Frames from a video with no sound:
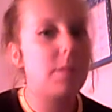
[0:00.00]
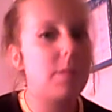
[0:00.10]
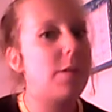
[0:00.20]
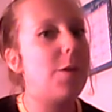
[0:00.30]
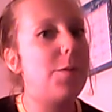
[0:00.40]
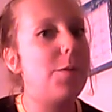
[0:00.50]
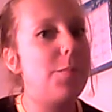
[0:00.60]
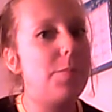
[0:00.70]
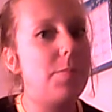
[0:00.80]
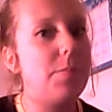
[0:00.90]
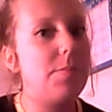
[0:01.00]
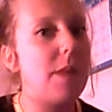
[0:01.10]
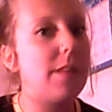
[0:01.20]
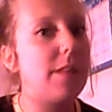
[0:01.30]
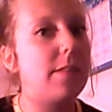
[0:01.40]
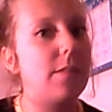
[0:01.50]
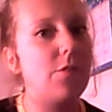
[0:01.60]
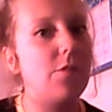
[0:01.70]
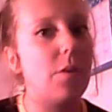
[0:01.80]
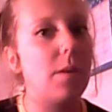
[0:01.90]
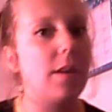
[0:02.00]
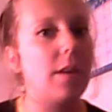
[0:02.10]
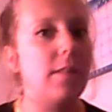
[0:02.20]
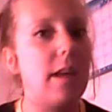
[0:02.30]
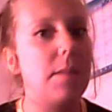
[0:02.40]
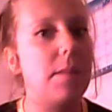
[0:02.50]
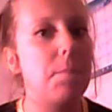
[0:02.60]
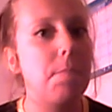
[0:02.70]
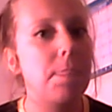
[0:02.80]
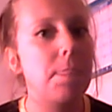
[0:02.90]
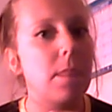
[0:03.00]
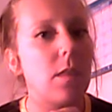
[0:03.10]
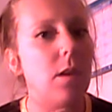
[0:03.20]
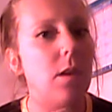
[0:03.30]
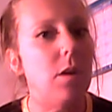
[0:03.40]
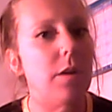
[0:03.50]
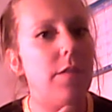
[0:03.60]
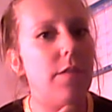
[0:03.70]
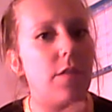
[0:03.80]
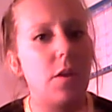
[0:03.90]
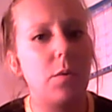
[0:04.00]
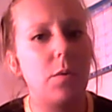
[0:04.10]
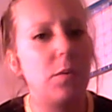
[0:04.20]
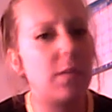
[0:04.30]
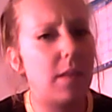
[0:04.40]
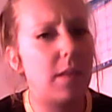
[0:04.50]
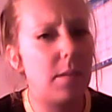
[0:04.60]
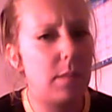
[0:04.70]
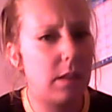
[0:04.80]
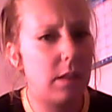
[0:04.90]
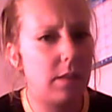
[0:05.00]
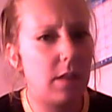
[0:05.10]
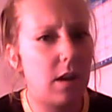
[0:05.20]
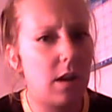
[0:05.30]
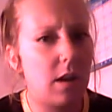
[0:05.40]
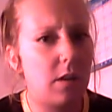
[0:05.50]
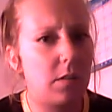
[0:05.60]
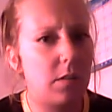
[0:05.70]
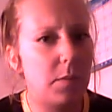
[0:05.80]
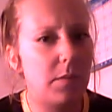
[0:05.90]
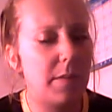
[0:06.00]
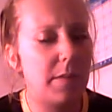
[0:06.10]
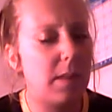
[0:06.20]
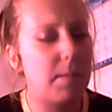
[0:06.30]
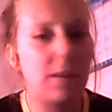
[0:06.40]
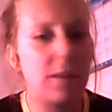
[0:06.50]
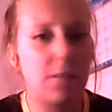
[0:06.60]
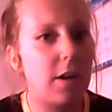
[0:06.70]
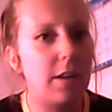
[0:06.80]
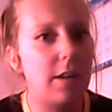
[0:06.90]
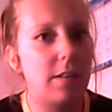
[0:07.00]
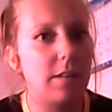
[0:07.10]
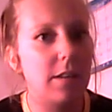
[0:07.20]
So that's showing us that you know, even though Skim and Lisa are supposed to be like best friends,